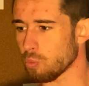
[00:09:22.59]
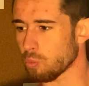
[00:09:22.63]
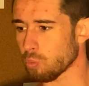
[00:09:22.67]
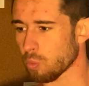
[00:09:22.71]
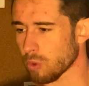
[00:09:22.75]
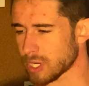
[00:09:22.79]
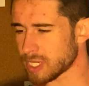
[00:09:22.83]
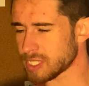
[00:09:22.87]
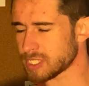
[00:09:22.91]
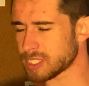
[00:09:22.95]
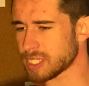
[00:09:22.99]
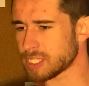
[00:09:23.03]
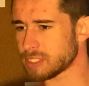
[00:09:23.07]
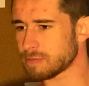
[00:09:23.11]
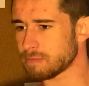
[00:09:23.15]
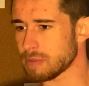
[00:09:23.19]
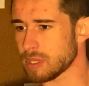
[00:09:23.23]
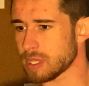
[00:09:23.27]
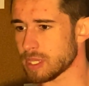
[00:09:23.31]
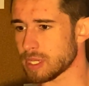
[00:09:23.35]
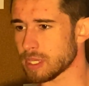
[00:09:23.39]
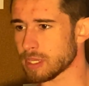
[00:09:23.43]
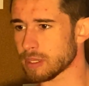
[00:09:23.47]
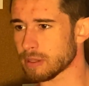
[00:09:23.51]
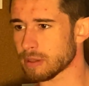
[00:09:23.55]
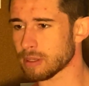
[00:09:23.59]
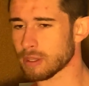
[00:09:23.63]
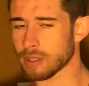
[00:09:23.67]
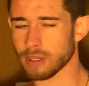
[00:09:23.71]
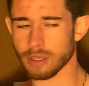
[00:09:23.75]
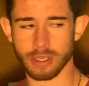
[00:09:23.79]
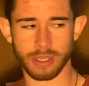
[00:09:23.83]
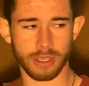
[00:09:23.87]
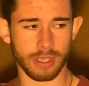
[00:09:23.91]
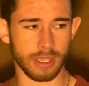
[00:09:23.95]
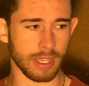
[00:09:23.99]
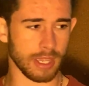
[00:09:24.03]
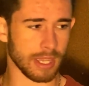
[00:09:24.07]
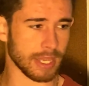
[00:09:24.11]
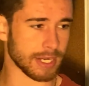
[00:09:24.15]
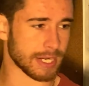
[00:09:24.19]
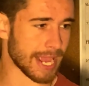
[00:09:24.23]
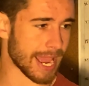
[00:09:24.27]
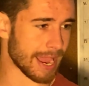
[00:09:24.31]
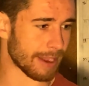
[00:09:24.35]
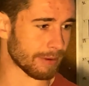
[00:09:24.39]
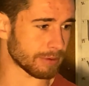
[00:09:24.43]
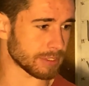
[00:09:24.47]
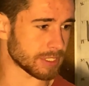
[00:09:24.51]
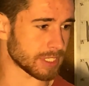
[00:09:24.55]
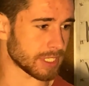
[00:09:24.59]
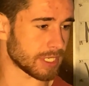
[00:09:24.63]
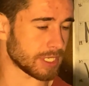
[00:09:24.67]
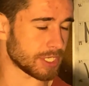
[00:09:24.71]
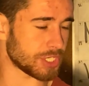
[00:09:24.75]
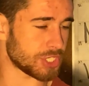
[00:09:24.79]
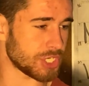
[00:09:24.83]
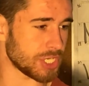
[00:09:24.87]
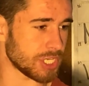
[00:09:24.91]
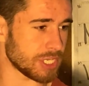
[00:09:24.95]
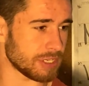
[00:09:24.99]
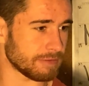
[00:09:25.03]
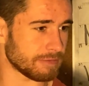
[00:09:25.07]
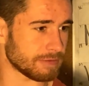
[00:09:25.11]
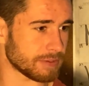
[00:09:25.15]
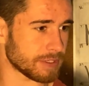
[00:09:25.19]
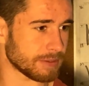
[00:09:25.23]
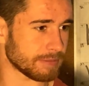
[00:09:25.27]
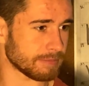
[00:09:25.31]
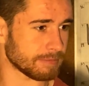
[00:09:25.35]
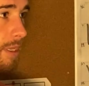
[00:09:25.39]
what is its meaning, and how is it achieved?